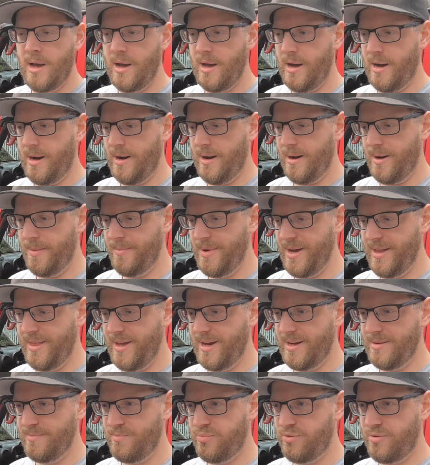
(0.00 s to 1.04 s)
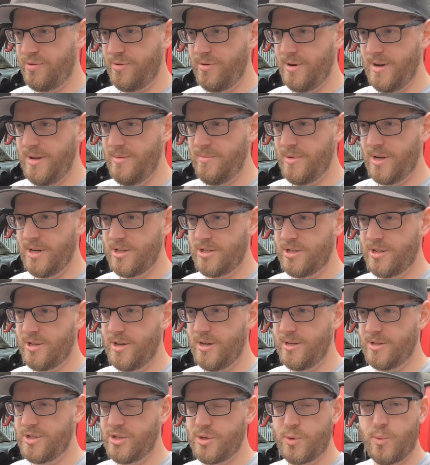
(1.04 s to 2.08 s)
And that pretty much
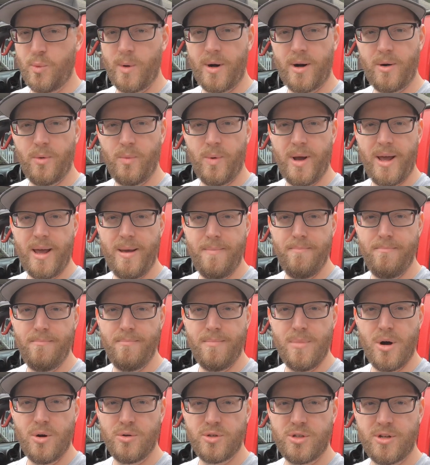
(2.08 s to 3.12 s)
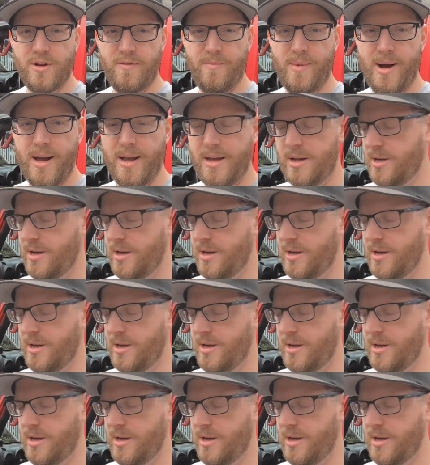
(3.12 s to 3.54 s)
has squared away most of my